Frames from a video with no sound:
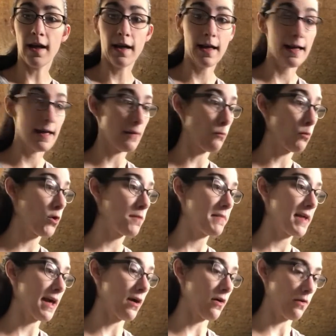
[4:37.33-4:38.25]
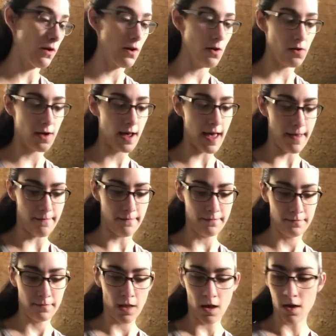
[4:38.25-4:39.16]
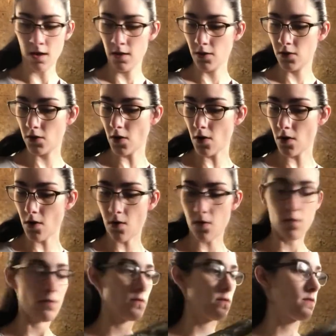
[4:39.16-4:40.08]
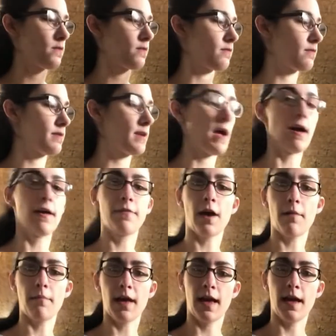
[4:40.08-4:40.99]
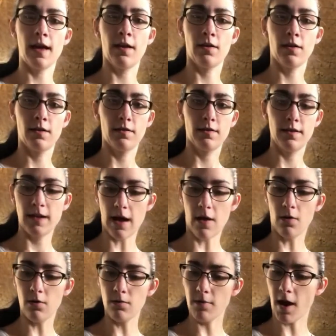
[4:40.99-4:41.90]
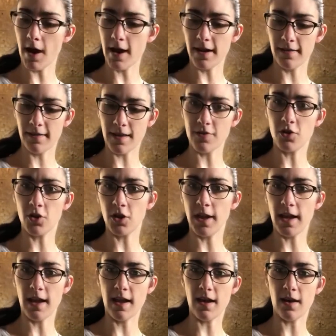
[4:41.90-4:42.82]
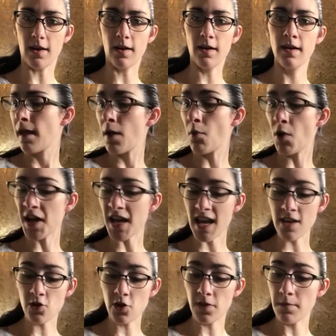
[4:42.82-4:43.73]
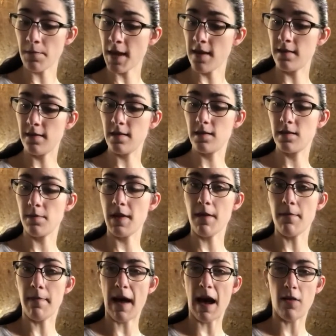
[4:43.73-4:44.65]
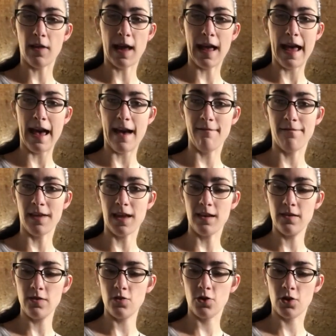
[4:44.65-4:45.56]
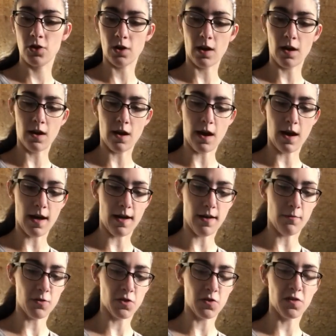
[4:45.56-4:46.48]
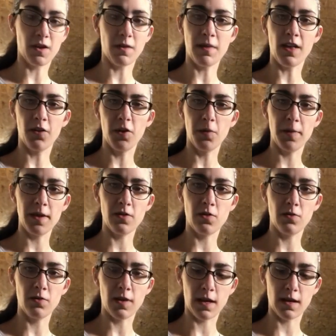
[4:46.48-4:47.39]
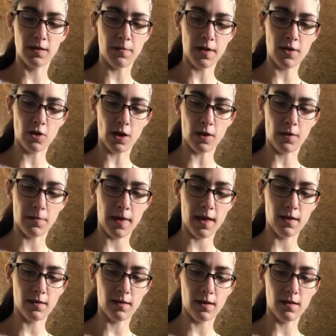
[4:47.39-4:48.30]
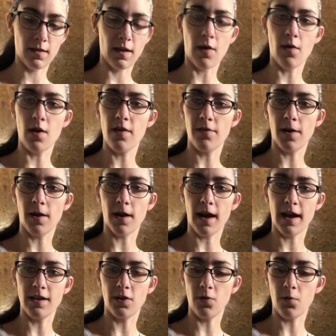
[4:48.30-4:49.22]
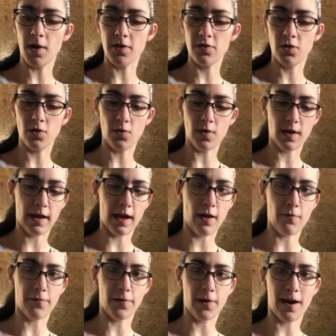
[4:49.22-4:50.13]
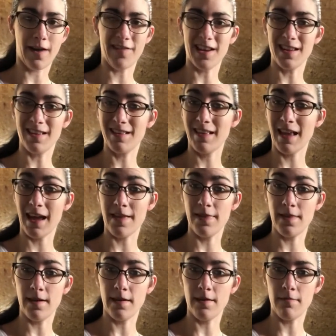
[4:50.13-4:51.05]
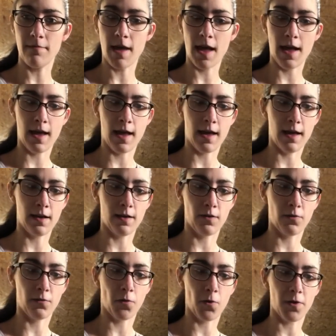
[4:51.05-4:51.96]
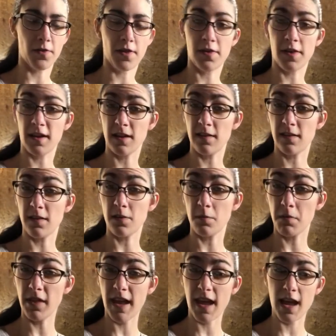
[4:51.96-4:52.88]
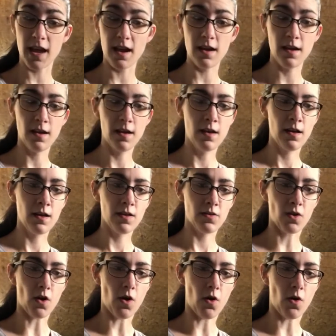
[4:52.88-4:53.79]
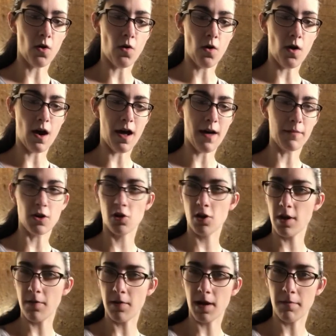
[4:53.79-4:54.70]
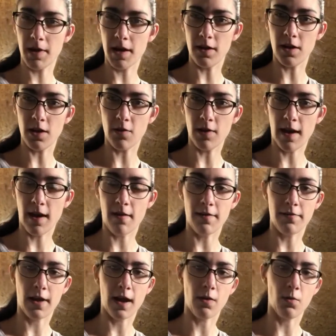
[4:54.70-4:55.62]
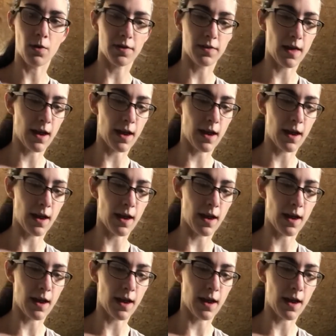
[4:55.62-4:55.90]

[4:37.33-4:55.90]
I am warm now. Okay, so now I've got my dowel rod essentially here. I want each of the pieces to be about a half inch, uh, which is gonna be a little bit too thick to be checker pieces. However, I do want to account for having to sand them and for the thickness of the blade. So I'm gonna show you what I'm gonna do and how I've kind of worked that